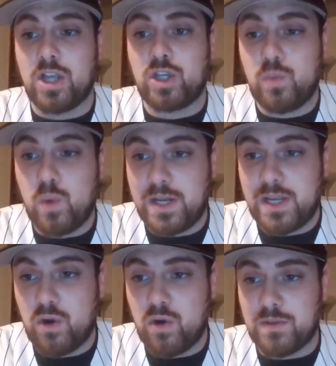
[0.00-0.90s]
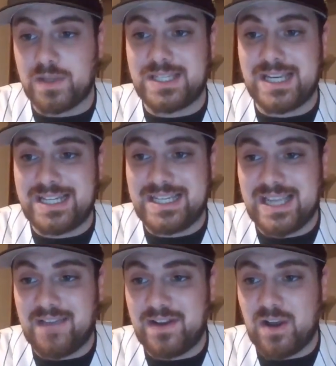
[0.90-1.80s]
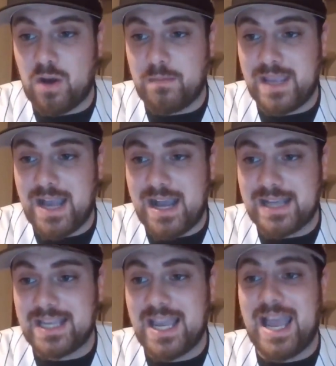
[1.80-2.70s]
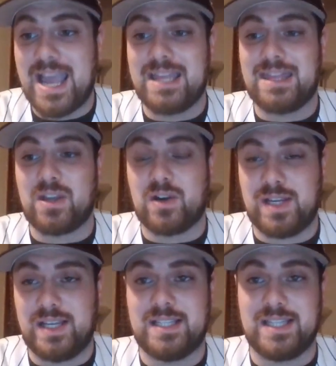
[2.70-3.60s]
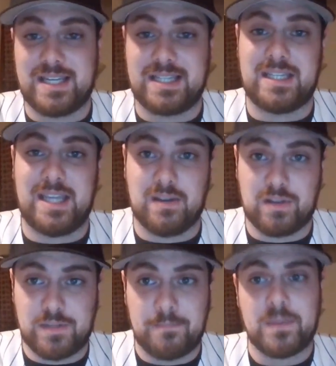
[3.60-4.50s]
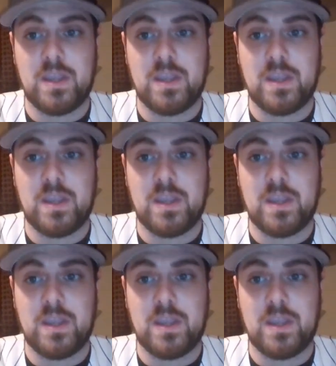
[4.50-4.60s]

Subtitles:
20 homers, 67 RBIs, and 36 steals.